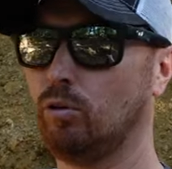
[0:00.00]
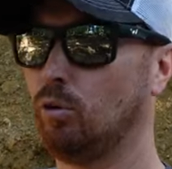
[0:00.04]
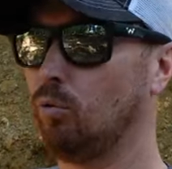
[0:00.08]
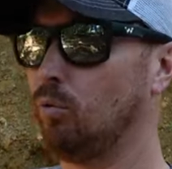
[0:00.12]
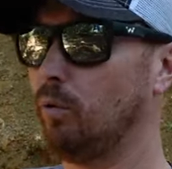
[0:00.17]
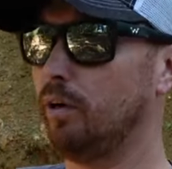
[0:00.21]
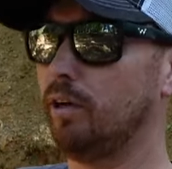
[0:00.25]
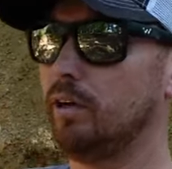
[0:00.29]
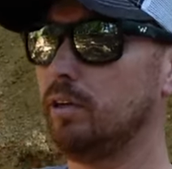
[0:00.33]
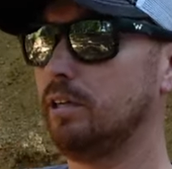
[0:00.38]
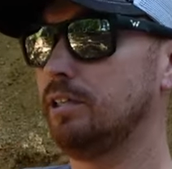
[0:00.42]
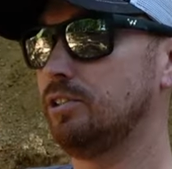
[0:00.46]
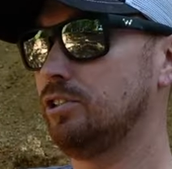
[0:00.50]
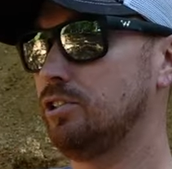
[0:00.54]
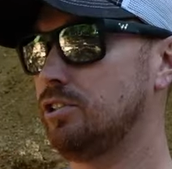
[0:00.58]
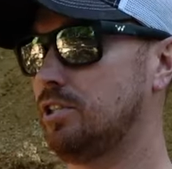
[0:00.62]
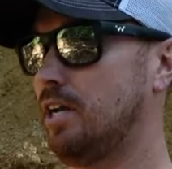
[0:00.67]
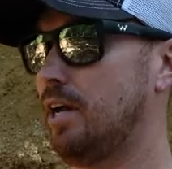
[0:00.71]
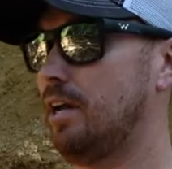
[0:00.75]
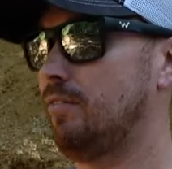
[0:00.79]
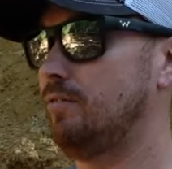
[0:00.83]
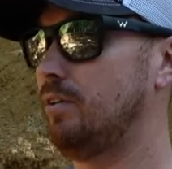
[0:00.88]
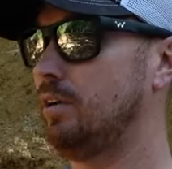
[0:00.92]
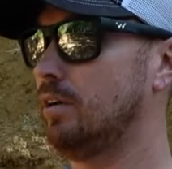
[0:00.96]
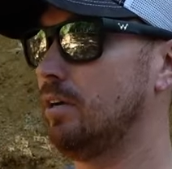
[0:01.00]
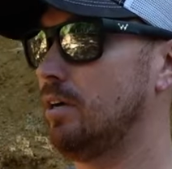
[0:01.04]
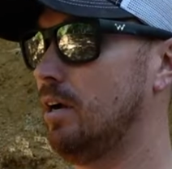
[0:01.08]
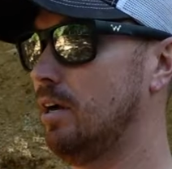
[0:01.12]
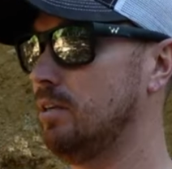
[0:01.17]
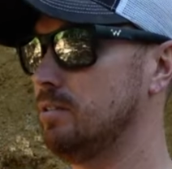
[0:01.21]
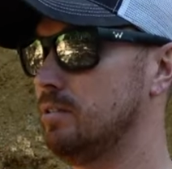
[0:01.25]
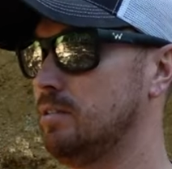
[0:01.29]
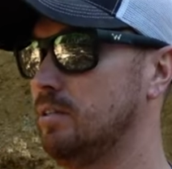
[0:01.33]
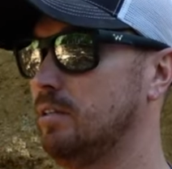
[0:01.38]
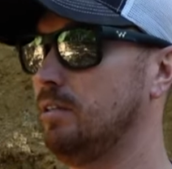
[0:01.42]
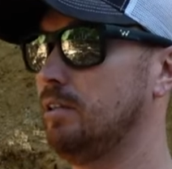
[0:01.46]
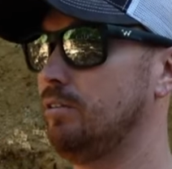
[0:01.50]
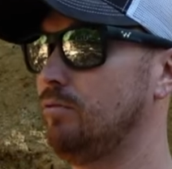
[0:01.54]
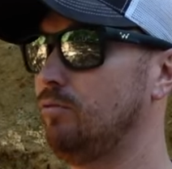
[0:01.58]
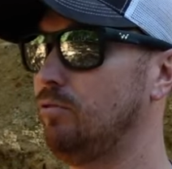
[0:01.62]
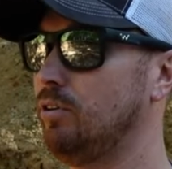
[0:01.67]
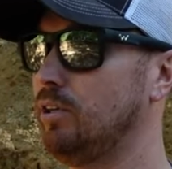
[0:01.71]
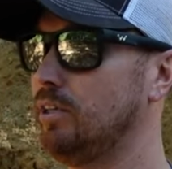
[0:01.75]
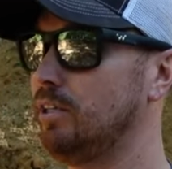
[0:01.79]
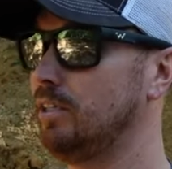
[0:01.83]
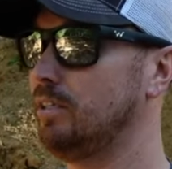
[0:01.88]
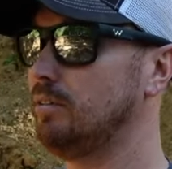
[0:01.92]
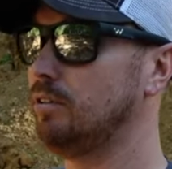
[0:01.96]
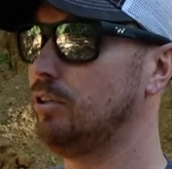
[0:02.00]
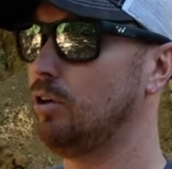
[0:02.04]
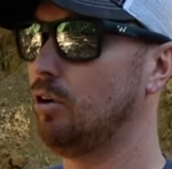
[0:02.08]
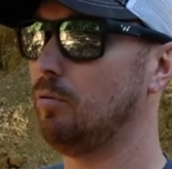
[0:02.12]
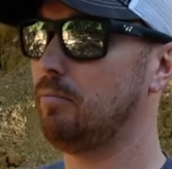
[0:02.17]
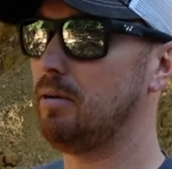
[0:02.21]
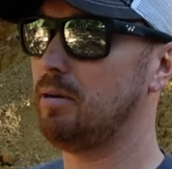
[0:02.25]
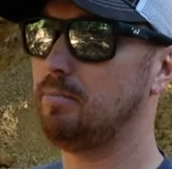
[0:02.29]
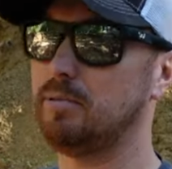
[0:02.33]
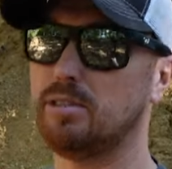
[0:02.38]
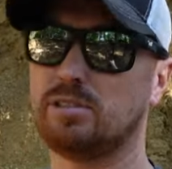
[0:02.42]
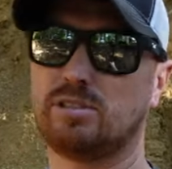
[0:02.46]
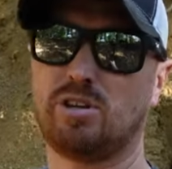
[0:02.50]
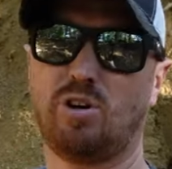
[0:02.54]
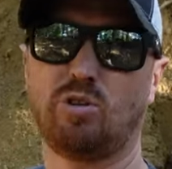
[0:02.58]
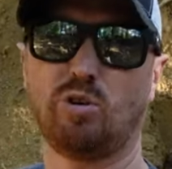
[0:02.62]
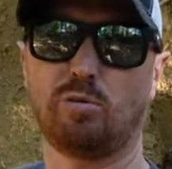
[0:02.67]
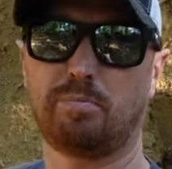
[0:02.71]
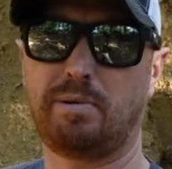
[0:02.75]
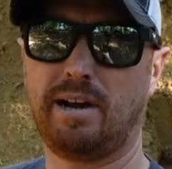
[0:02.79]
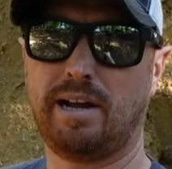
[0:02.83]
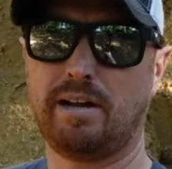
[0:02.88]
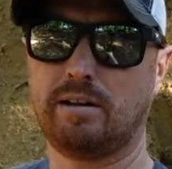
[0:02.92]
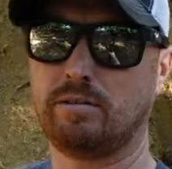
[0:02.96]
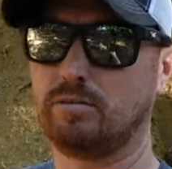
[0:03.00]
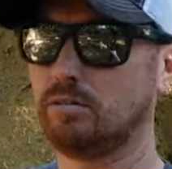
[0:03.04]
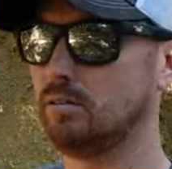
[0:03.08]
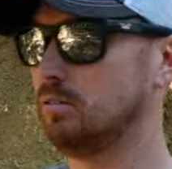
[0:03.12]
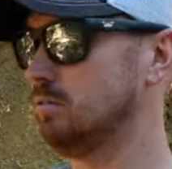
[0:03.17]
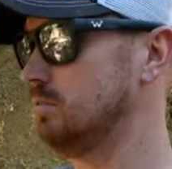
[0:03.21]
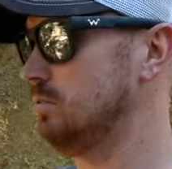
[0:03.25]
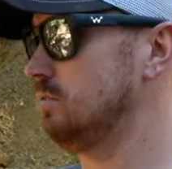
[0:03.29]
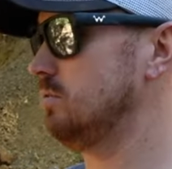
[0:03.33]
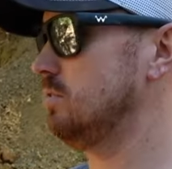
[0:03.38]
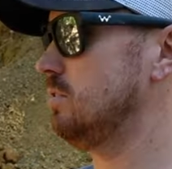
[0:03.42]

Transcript: on the well and just have it constantly feed, you know, maybe solar panel,